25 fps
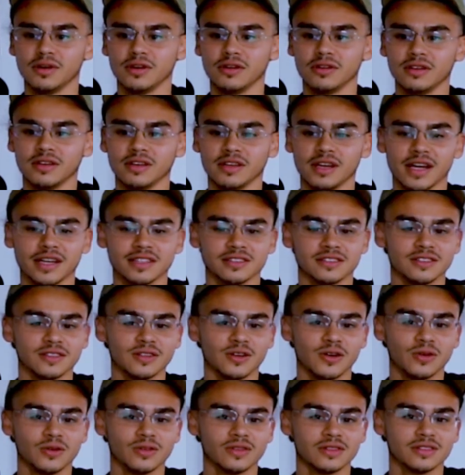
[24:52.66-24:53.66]
Murray,
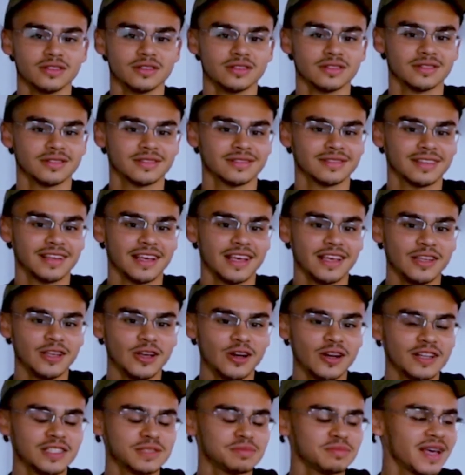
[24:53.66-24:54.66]
Ashley Oakley.
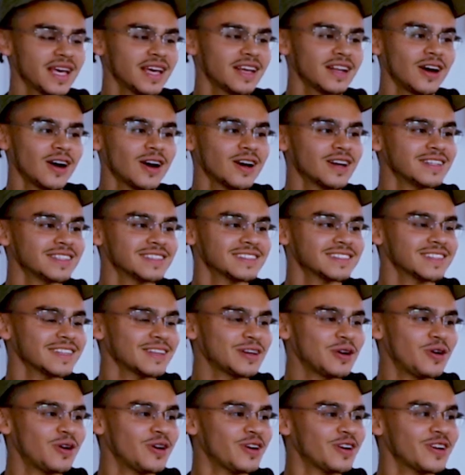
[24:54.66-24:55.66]
Yo, there's mad artists
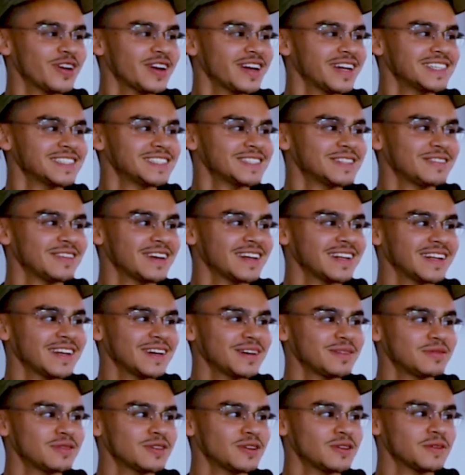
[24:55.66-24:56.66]
like going crazy right
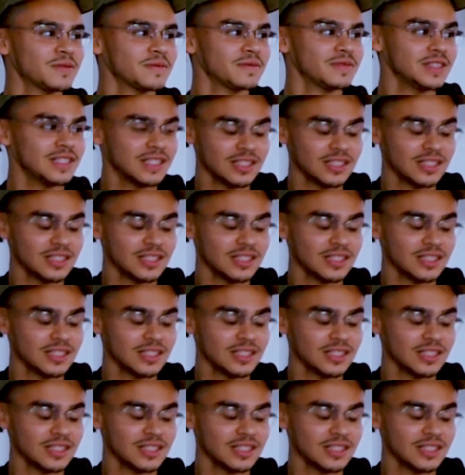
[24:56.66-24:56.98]
now, bro.